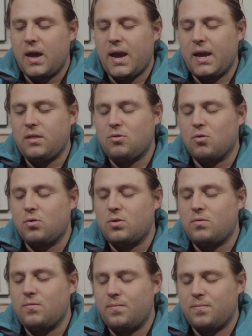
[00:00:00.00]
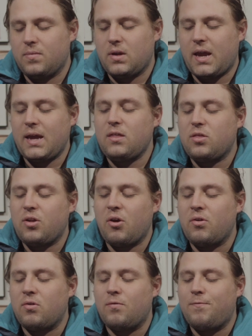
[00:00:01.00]
External
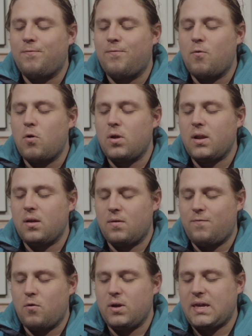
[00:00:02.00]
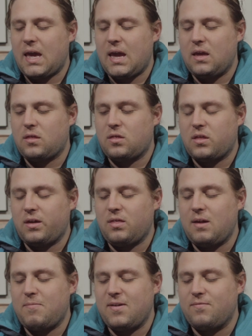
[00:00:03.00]
4K
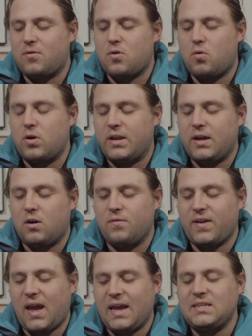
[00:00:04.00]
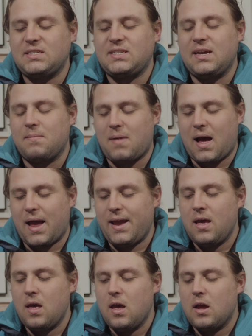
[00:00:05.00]
60p recording over HDMI.
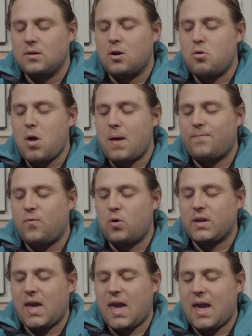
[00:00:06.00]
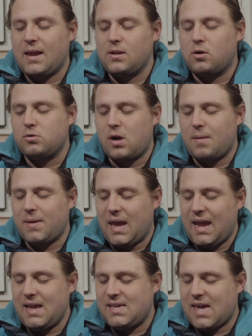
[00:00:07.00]
No crop 4K, no crop
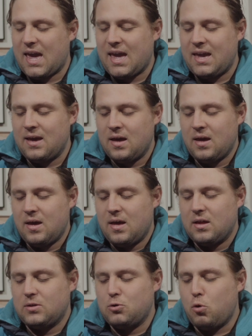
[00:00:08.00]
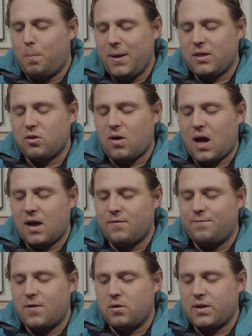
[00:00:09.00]
8K. Dual pixel
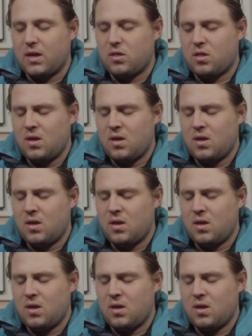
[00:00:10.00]
autofocus.